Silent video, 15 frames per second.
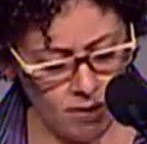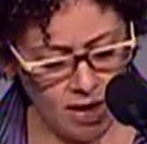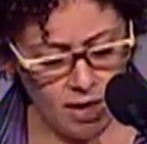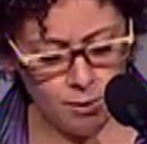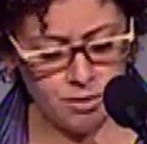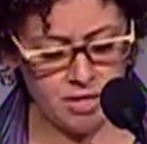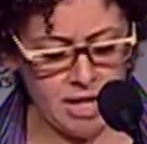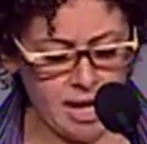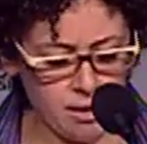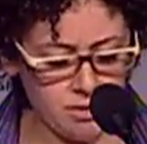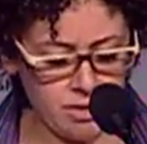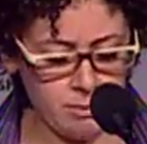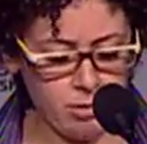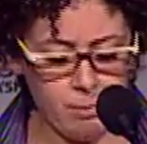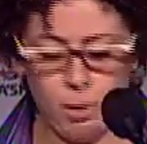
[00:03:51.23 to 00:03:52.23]
He was
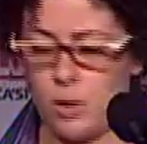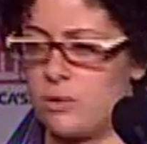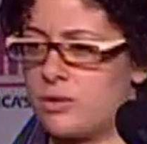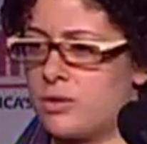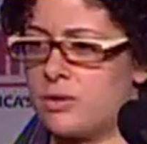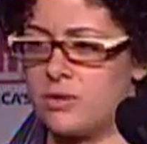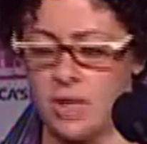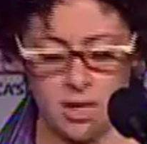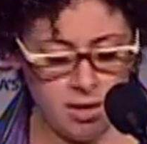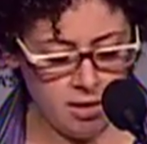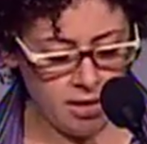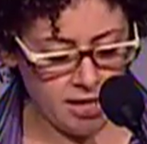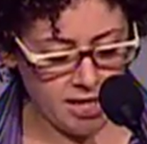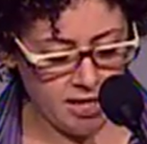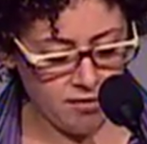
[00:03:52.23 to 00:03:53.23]
announcing proposals
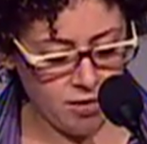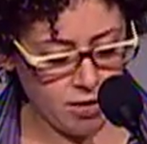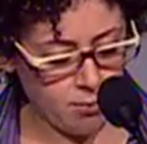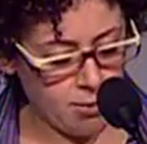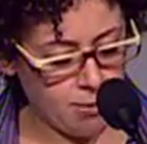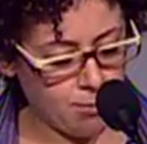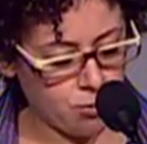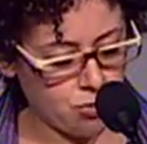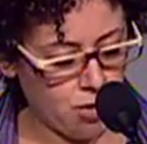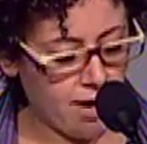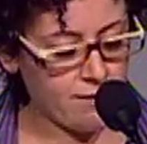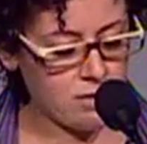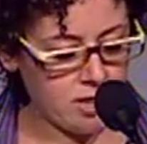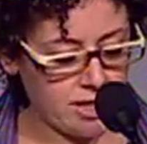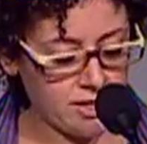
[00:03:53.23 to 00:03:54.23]
like giving people
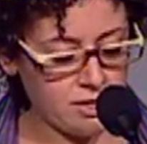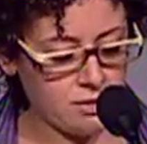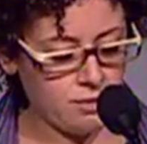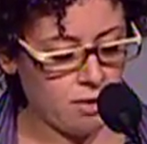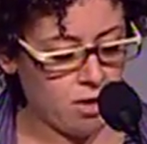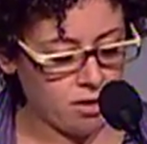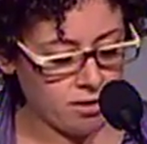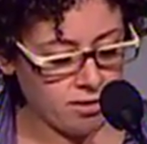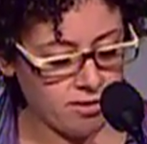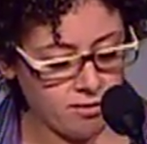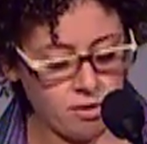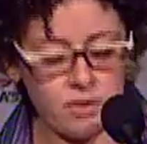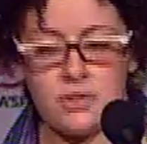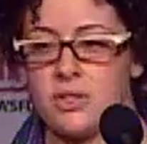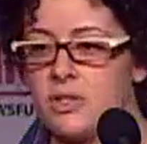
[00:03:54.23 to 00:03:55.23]
driver's license regardless of
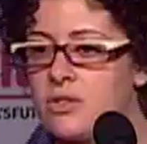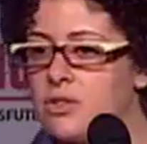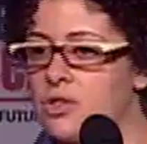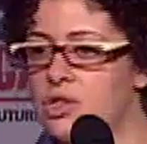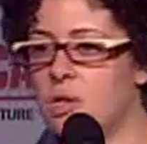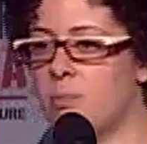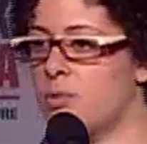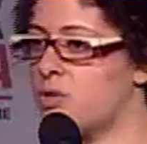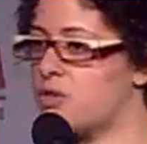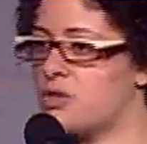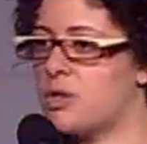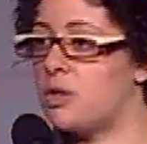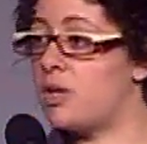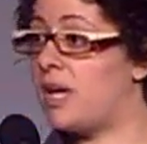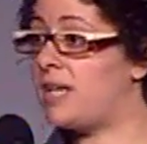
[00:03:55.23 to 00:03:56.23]
their citizenship, which is a
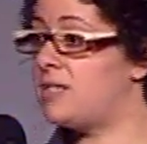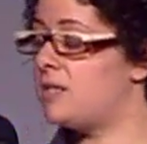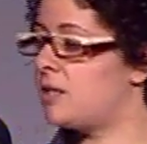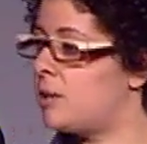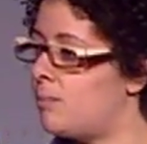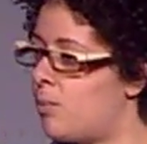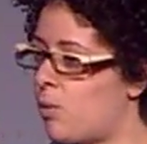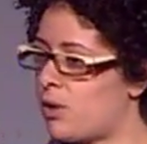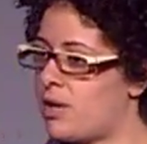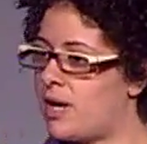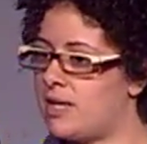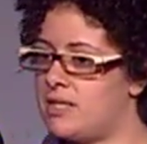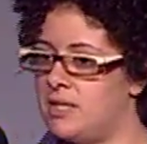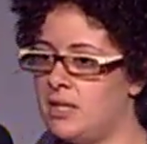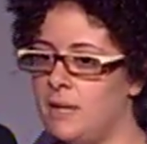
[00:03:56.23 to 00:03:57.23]
good idea, an important
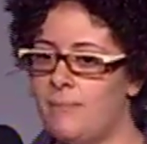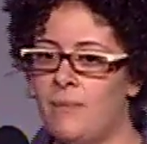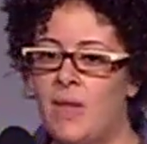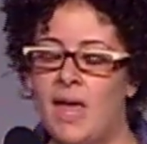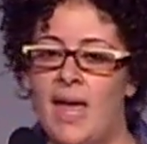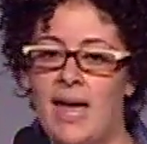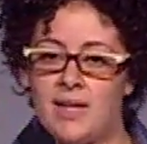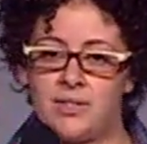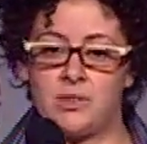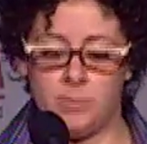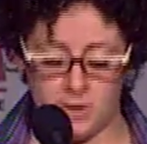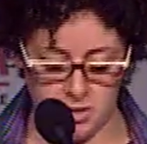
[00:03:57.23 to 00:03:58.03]
idea, has to be